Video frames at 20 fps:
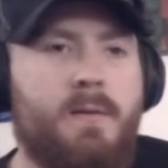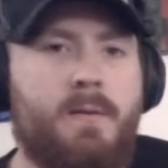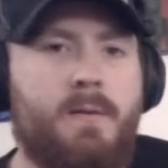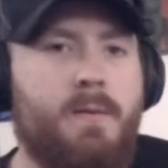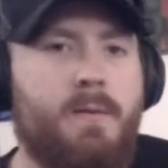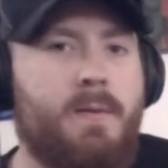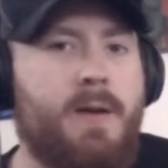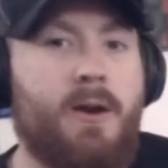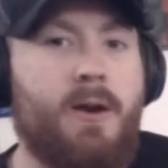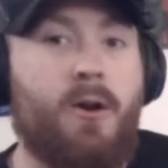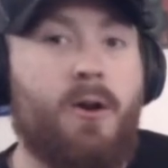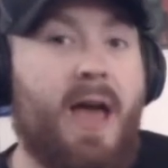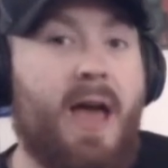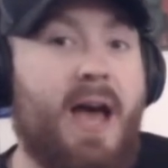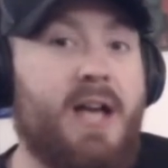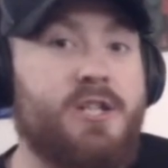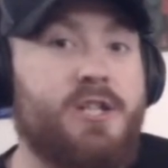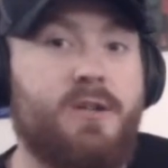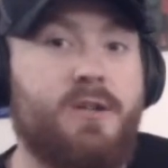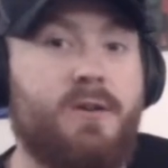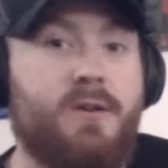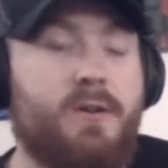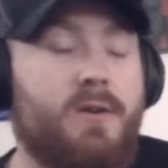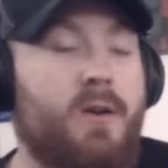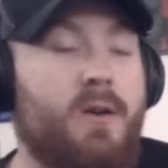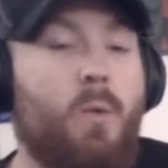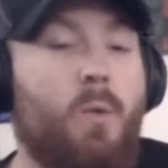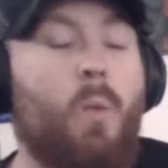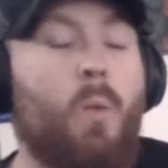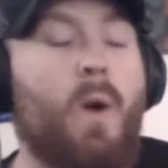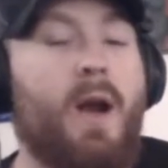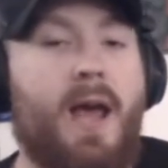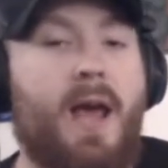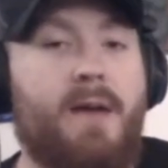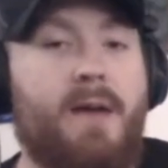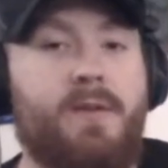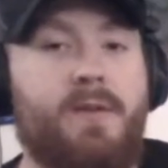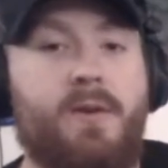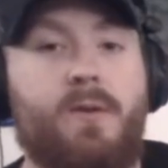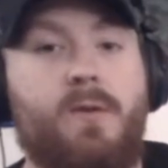international, what
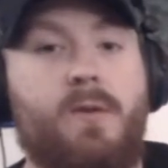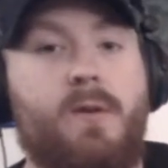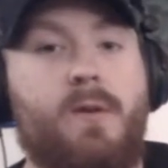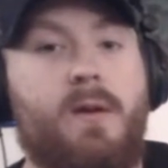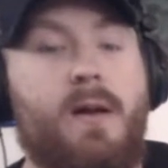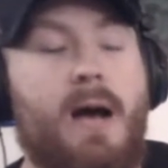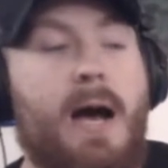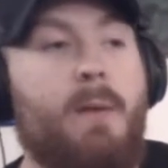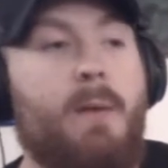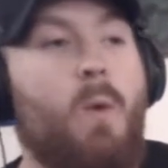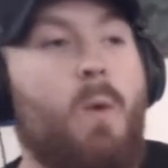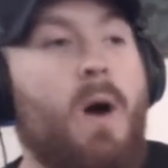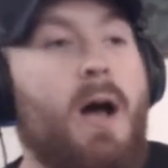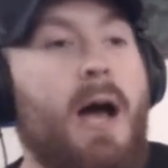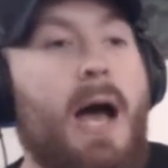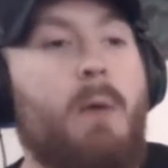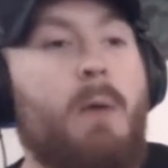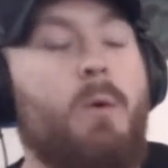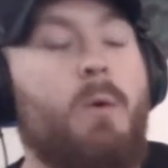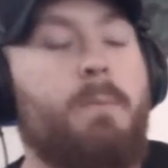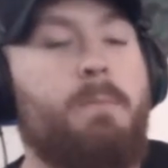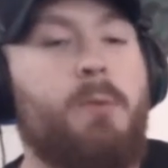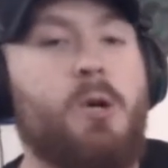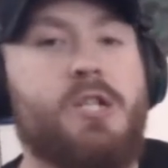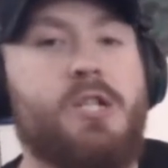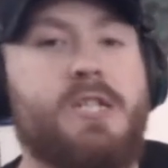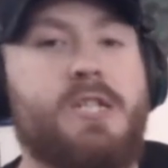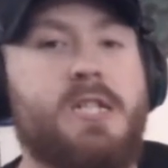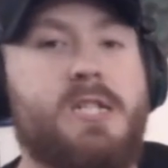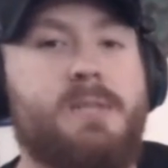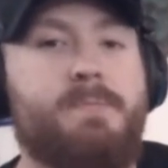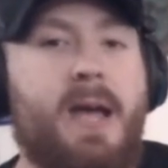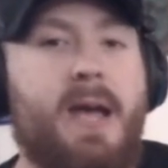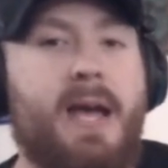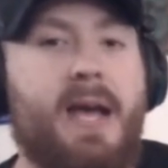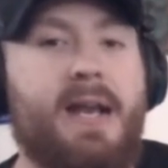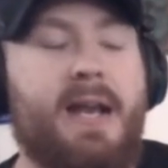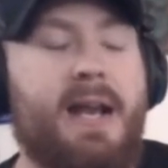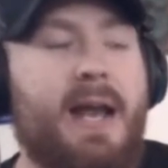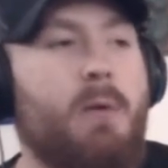have you. I will push this
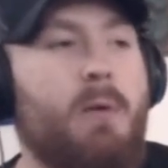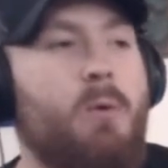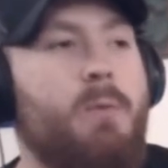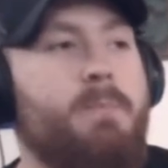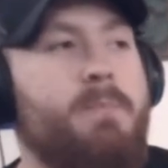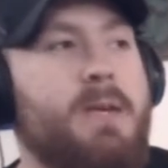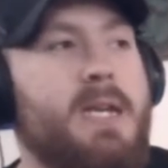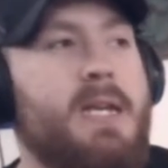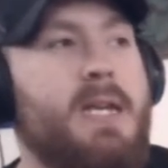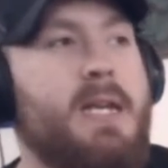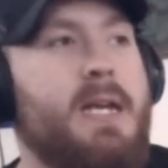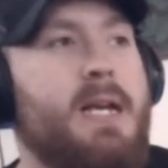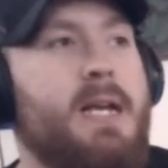band, and I will be